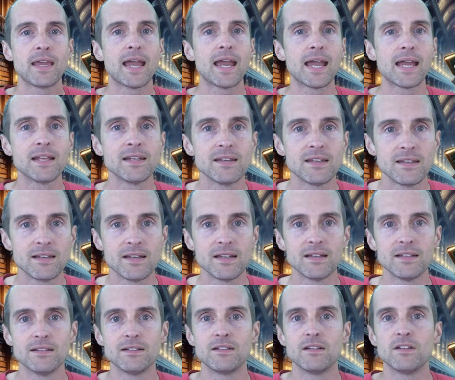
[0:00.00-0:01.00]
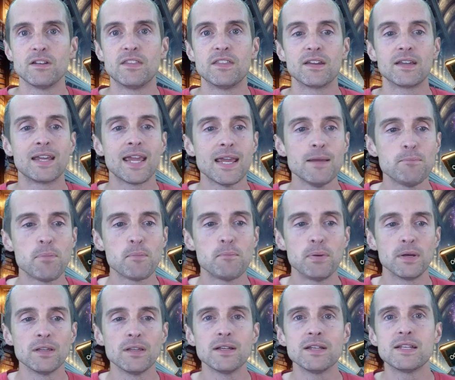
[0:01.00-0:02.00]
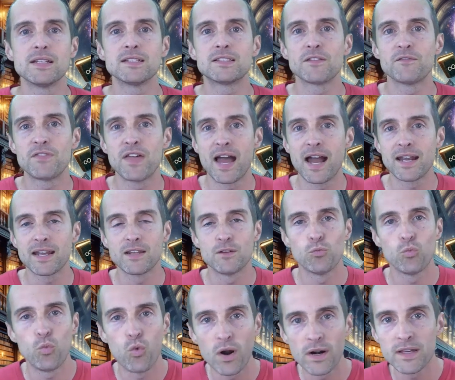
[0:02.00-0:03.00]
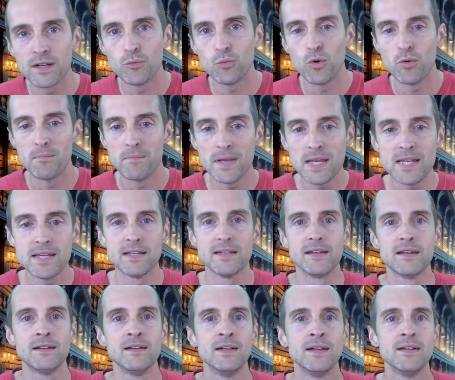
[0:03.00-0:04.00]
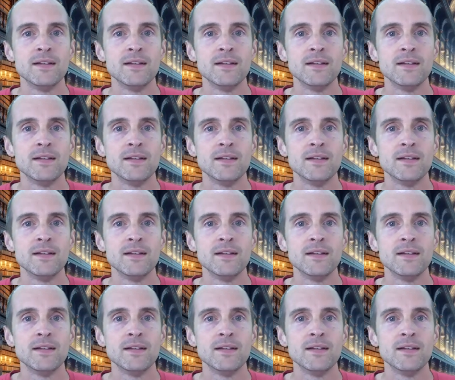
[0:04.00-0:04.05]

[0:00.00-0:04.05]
and the capabilities of that and what it will mean.